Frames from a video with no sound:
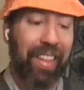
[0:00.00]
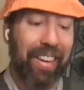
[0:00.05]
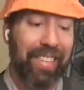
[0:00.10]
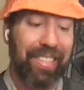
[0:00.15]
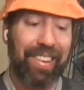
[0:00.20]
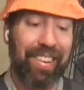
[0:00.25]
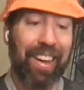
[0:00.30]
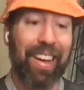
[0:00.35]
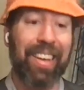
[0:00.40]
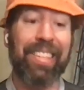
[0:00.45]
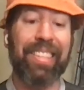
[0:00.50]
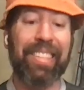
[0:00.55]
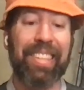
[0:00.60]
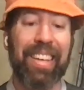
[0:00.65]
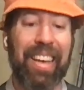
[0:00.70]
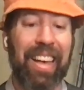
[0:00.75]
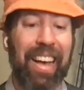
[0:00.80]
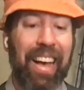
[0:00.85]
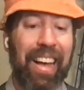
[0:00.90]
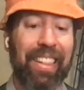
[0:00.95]
that is
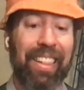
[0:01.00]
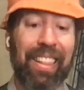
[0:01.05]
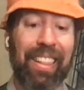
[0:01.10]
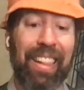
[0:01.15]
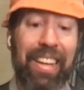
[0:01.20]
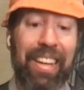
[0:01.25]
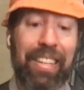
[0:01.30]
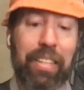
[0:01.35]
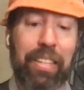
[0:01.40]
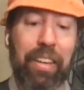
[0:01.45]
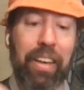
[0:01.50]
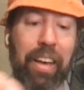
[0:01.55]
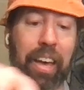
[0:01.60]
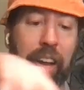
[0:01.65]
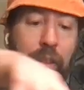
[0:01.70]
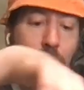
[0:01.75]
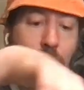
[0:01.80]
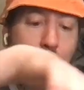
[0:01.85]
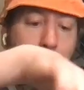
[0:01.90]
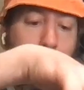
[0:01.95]
nice and light
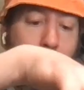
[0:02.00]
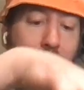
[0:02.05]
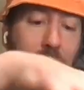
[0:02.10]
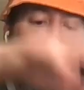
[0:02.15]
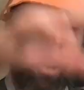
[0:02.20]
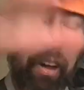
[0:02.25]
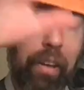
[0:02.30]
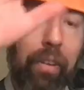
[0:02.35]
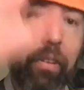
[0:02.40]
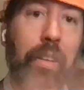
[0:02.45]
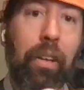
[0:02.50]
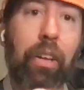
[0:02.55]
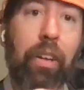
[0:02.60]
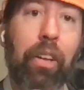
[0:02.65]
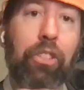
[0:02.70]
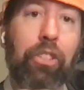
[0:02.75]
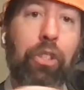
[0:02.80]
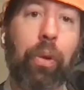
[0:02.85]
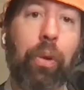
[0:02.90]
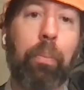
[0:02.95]
and refreshing.
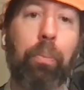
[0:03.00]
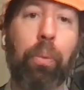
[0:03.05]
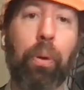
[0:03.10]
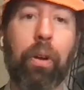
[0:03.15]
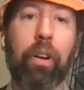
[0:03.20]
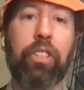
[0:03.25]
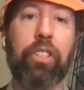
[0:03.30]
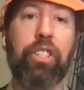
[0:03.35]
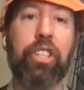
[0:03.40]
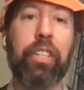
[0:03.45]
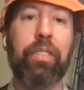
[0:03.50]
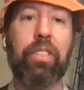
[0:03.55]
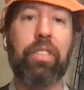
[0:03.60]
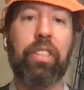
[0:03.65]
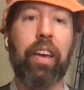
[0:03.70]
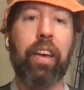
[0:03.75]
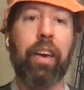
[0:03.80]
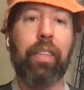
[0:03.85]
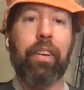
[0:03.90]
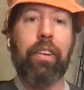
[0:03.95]
So we put our tins
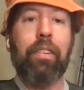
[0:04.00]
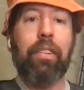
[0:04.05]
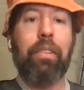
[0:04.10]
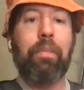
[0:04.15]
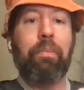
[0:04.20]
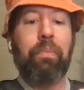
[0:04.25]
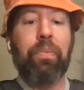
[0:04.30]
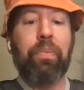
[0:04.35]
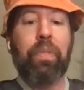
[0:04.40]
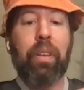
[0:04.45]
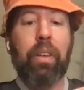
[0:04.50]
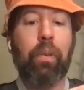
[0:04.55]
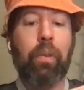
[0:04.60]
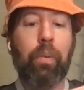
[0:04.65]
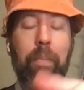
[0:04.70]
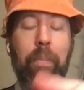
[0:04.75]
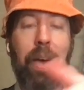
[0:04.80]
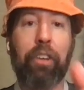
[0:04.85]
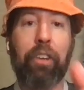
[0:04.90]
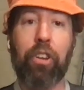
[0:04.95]
together
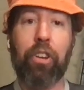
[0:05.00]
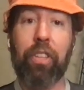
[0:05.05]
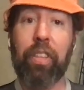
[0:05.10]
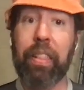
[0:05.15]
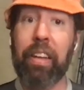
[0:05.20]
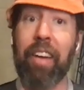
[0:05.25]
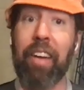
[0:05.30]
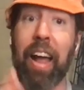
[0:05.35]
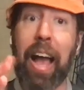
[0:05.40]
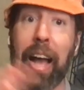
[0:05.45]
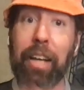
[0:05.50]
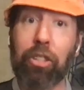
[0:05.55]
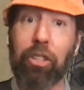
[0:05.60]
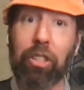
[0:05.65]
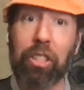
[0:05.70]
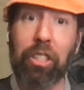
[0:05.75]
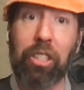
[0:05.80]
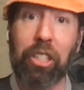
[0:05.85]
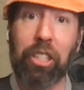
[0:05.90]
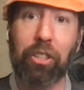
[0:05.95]
to make sure that they're
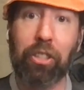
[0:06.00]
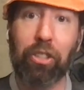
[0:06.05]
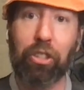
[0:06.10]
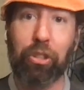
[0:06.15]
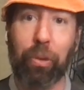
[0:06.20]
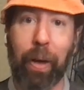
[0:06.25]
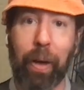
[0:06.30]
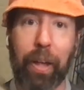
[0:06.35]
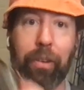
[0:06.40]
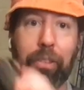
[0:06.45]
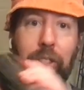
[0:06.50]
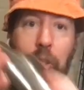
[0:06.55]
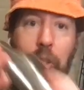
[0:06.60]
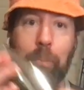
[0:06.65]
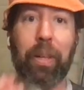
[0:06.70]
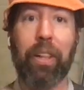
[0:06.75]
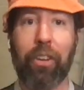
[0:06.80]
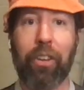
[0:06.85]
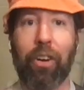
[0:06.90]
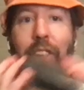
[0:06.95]
actually sealed so I don't
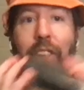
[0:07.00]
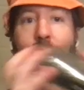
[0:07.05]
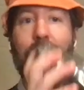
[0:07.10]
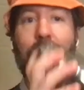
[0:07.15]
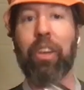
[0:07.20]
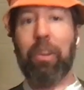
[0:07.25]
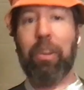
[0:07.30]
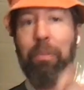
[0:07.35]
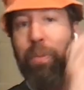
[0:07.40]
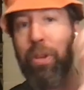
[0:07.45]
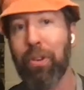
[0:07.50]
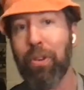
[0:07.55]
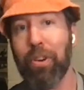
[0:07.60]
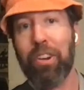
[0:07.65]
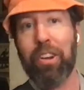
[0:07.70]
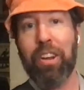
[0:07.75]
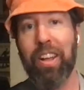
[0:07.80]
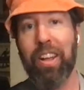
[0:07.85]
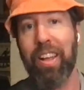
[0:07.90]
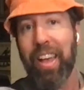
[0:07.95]
spill it all over the
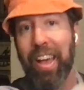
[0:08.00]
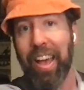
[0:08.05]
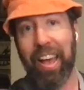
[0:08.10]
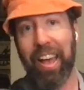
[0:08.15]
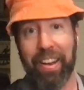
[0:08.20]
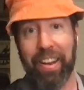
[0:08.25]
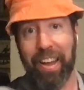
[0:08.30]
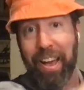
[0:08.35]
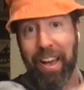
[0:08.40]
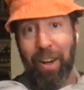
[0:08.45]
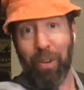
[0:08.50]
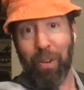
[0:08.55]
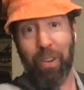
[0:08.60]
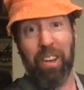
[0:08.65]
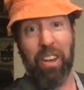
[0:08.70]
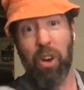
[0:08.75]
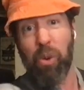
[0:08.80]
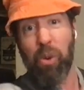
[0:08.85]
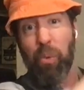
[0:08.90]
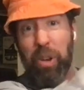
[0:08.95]
computer. And now
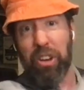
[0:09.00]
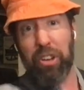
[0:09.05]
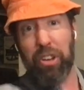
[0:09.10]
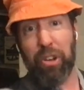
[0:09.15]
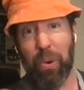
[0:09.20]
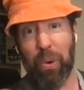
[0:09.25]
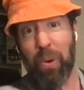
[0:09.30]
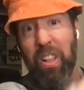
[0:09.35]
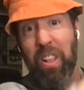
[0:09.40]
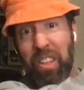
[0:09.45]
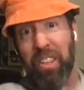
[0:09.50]
we do